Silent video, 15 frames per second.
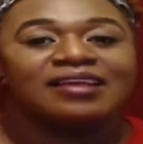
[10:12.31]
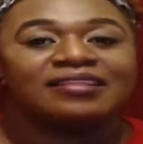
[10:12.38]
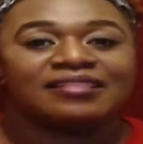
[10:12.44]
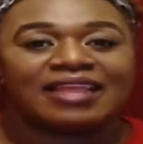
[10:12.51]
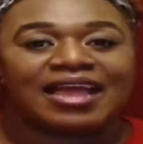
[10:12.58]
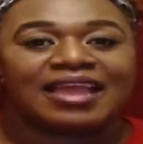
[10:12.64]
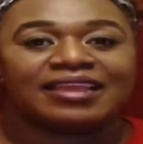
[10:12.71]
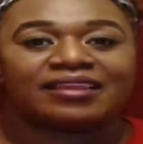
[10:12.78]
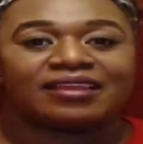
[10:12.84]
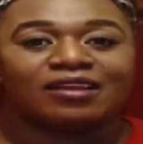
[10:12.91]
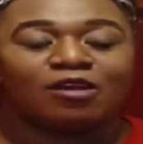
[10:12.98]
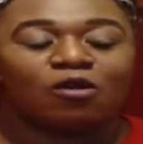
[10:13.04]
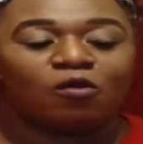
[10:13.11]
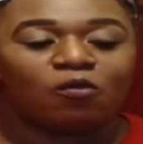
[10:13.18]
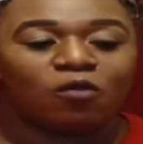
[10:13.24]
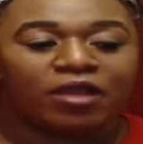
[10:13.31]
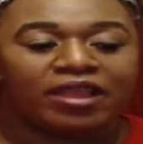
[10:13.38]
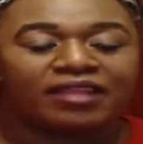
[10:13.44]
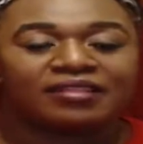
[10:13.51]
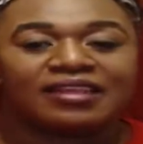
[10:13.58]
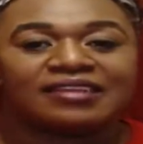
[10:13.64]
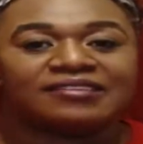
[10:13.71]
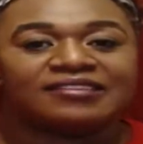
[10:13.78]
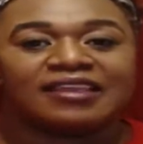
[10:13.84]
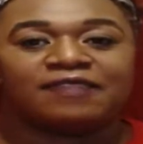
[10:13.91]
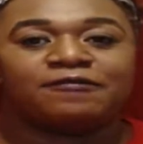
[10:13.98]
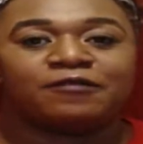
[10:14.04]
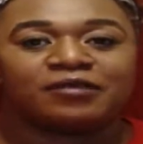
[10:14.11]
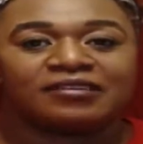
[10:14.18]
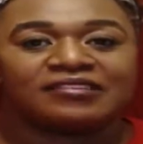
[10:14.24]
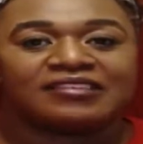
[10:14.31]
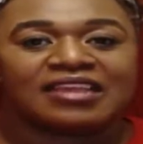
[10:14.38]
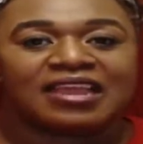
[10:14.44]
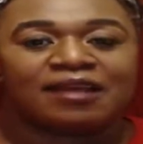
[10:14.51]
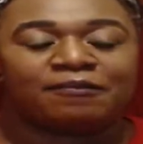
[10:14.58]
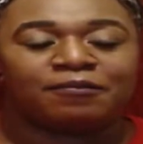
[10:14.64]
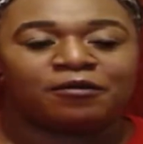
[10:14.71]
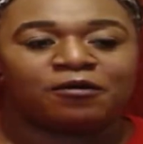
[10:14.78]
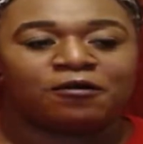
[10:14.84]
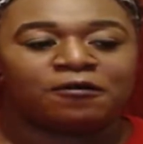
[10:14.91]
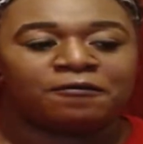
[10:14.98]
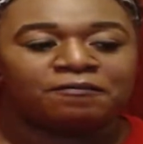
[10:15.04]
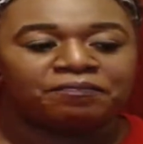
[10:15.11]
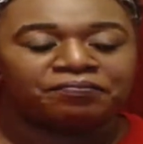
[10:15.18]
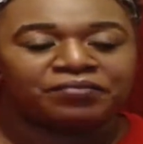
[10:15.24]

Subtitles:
Like, let's say, for example,